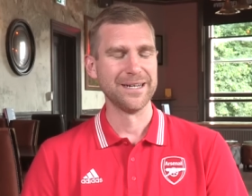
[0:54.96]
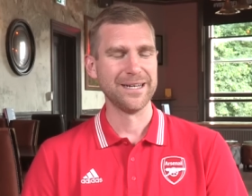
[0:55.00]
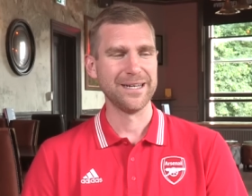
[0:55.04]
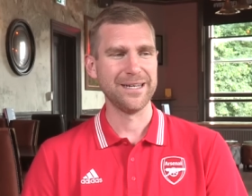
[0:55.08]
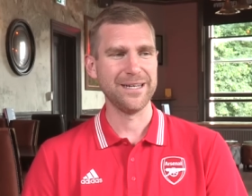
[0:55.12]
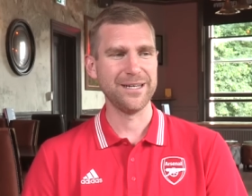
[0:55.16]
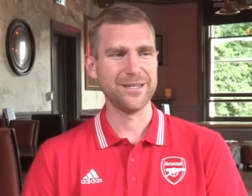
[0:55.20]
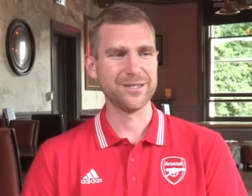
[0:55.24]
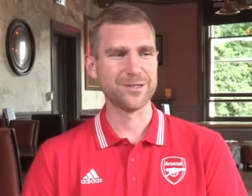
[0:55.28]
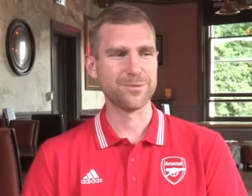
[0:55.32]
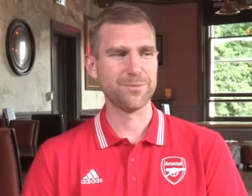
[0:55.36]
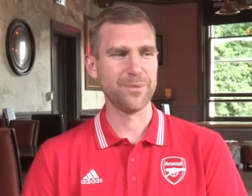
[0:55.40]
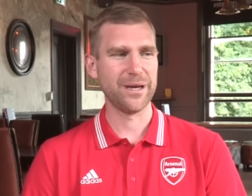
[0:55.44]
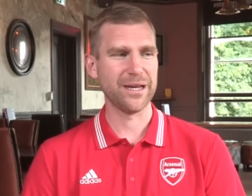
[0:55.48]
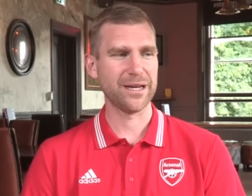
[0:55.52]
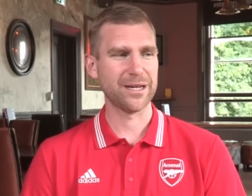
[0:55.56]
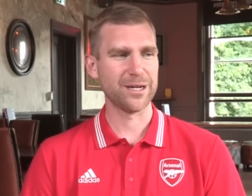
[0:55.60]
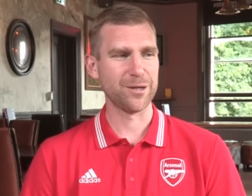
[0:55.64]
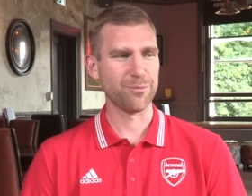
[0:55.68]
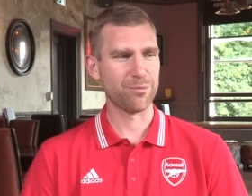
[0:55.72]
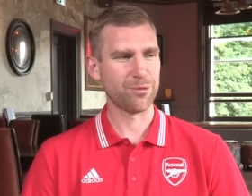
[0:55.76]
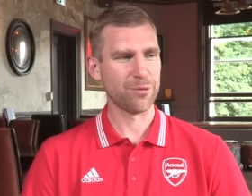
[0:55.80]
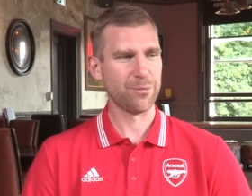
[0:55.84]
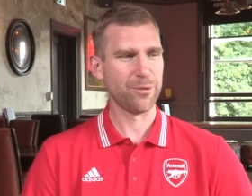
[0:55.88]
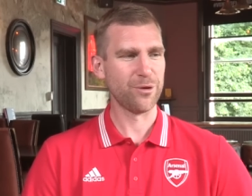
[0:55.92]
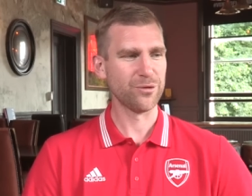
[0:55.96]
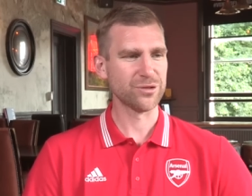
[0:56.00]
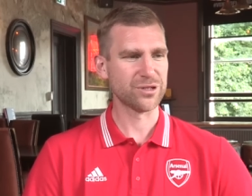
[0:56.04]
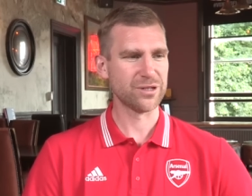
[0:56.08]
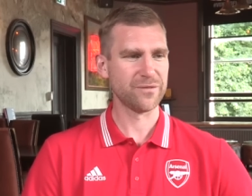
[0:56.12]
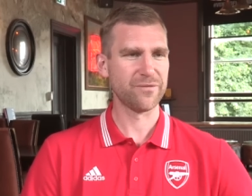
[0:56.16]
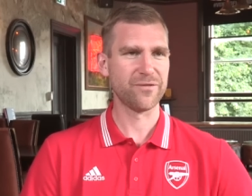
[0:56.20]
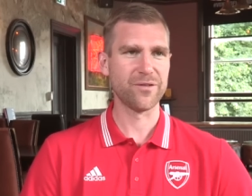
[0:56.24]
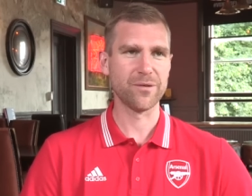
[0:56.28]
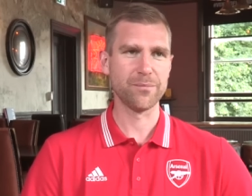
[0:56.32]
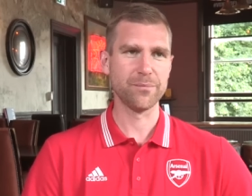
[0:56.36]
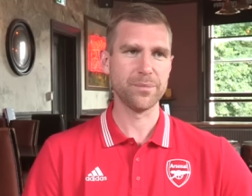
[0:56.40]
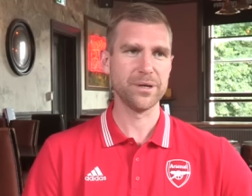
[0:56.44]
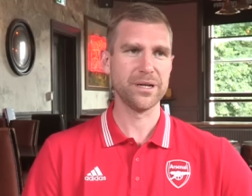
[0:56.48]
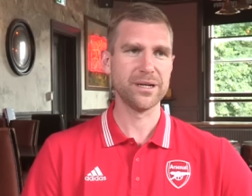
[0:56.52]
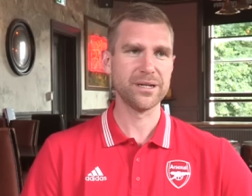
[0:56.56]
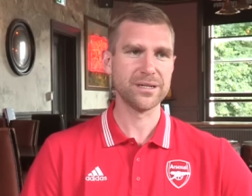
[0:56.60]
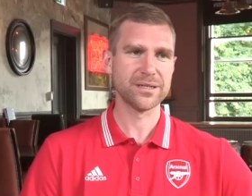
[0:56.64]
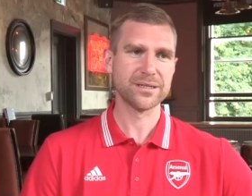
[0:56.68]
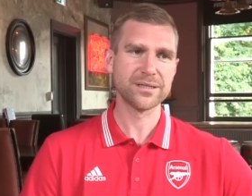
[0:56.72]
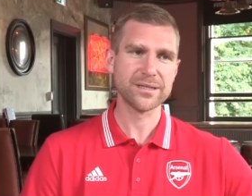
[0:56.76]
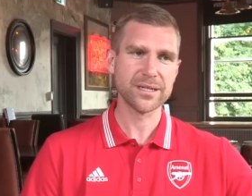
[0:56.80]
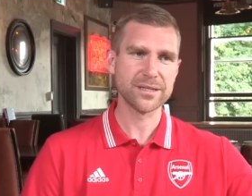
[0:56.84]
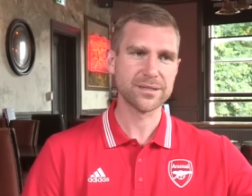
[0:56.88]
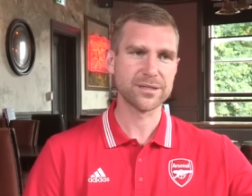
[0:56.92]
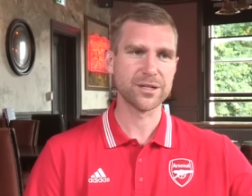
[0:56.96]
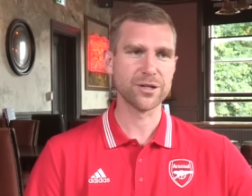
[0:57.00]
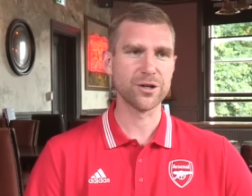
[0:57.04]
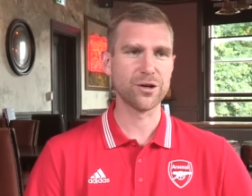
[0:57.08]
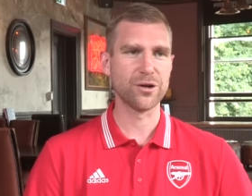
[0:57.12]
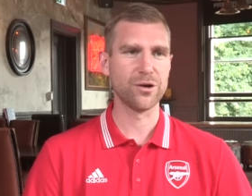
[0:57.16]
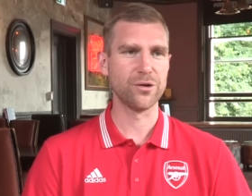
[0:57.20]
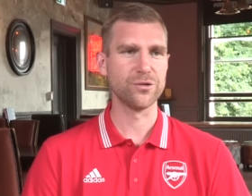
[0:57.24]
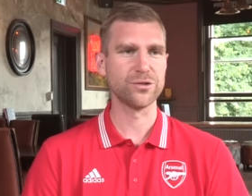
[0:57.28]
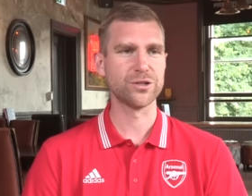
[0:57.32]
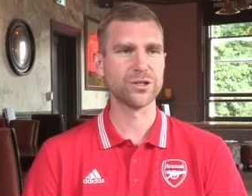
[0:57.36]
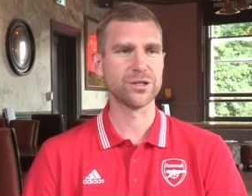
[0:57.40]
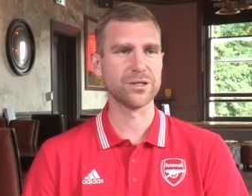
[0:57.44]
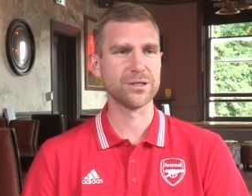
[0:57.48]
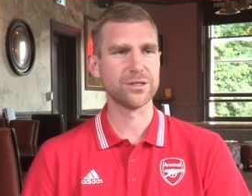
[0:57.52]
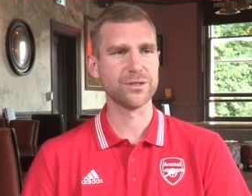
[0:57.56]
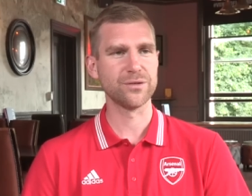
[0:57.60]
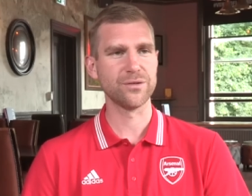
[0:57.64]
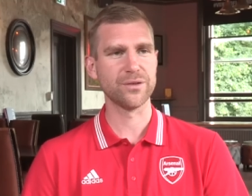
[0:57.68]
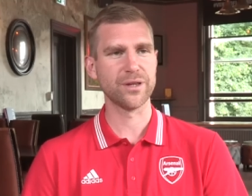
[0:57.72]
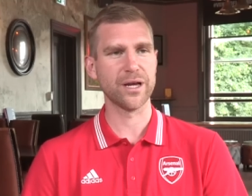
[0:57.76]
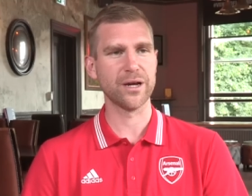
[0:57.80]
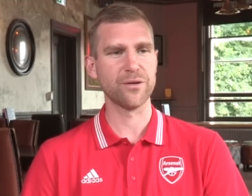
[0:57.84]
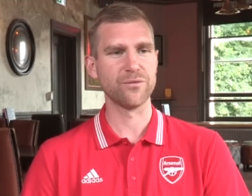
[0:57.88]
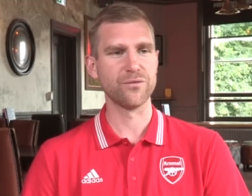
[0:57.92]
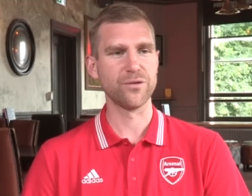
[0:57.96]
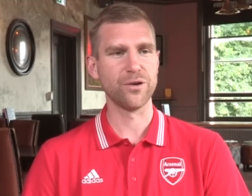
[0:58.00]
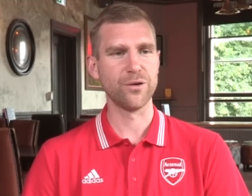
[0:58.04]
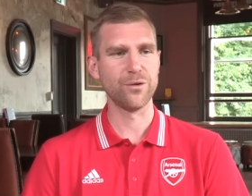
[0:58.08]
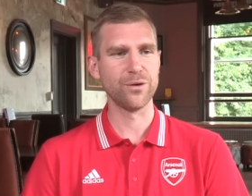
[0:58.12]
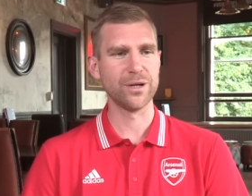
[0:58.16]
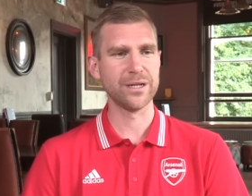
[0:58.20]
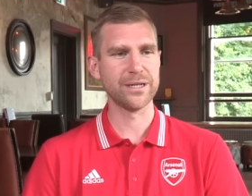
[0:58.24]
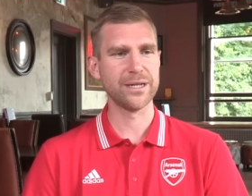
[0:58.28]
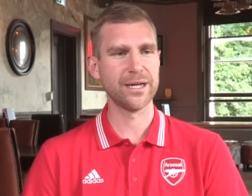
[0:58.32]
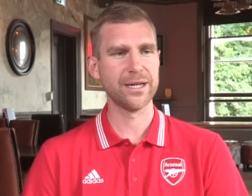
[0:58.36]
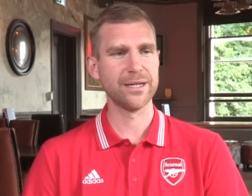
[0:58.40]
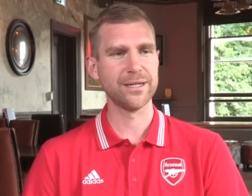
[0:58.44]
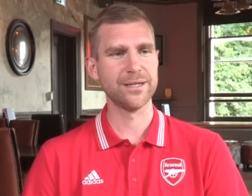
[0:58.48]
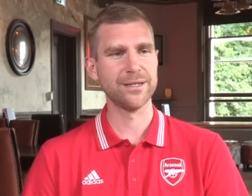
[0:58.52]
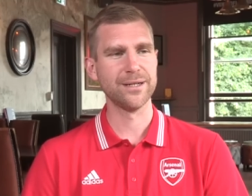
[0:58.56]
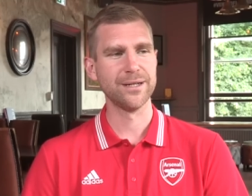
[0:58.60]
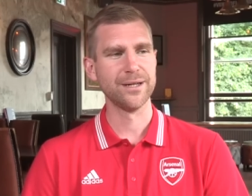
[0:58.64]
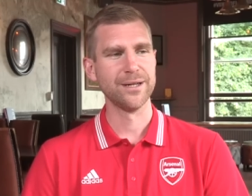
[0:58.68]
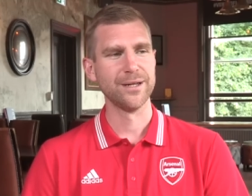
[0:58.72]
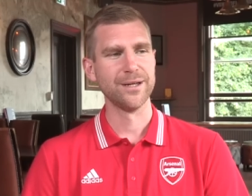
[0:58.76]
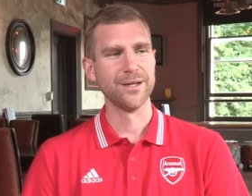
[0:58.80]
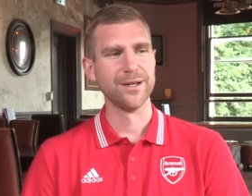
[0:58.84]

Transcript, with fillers: he is making a promotion from being an assistant coach to that role, and then